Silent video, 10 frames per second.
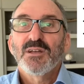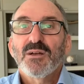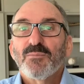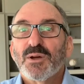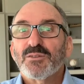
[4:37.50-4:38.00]

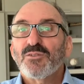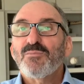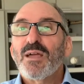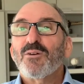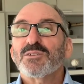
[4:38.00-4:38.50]
But you
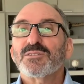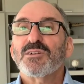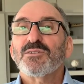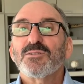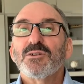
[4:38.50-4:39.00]
may
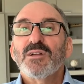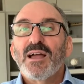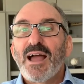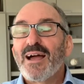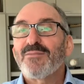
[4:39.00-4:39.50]
also
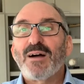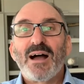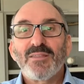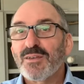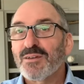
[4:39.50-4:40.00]
have
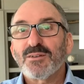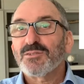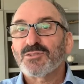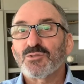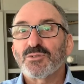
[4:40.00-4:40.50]

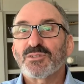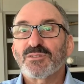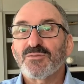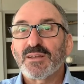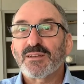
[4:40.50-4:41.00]
other sources
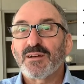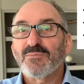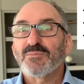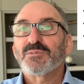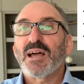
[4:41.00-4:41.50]
of
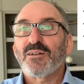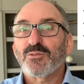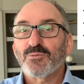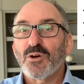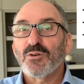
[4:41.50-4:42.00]
income down
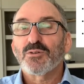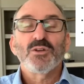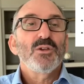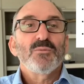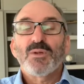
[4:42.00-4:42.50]
the road.
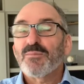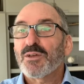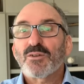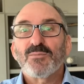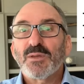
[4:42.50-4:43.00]
Maybe
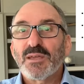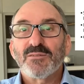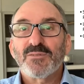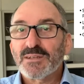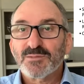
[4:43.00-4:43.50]
it could be
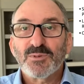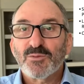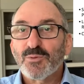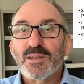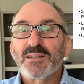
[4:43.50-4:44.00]

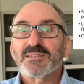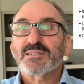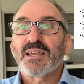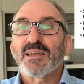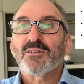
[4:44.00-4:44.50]
investment real
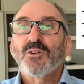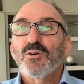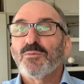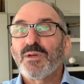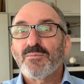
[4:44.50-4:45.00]
estate,
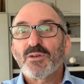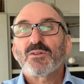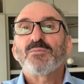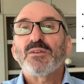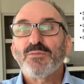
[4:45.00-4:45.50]
or maybe it
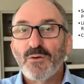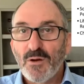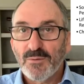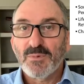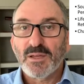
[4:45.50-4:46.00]
could be
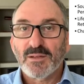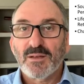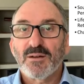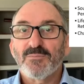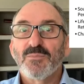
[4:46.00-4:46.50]
farm
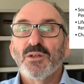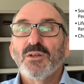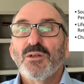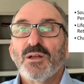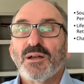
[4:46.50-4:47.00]
income.
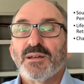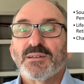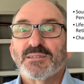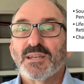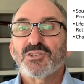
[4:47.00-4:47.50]

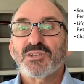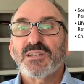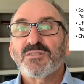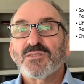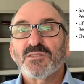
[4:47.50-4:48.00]

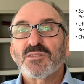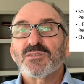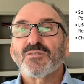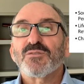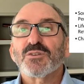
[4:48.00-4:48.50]
Essentially, the
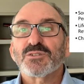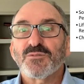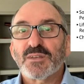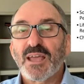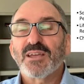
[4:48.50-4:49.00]

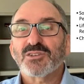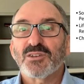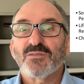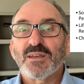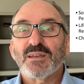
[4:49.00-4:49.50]

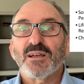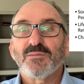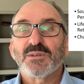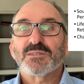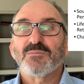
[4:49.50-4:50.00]
diversification of
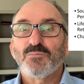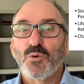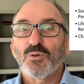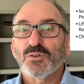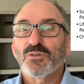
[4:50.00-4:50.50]
income is
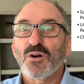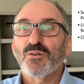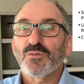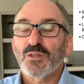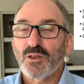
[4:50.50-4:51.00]
important
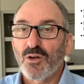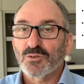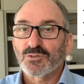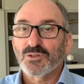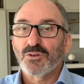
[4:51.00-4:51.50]
over the
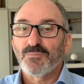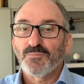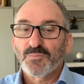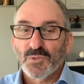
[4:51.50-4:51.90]
long term.